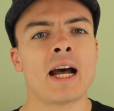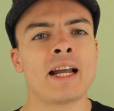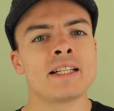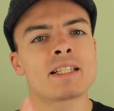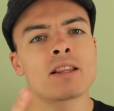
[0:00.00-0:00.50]

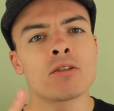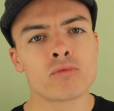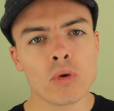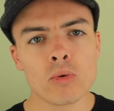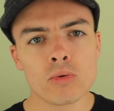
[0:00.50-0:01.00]
And the
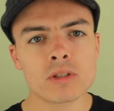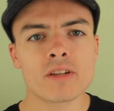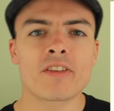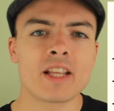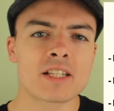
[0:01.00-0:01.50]

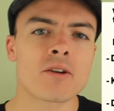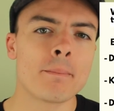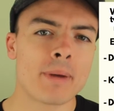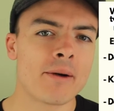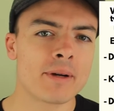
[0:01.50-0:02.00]
rules for these
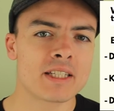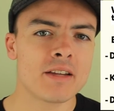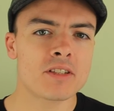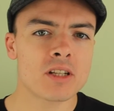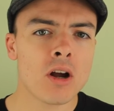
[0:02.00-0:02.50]

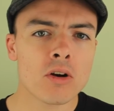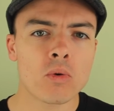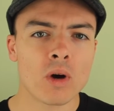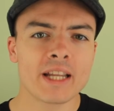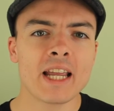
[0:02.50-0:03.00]
comparatives are
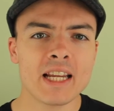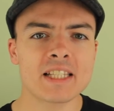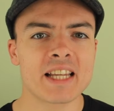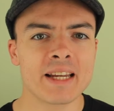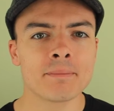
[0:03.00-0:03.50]
quite
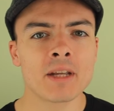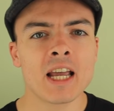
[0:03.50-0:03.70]
easy.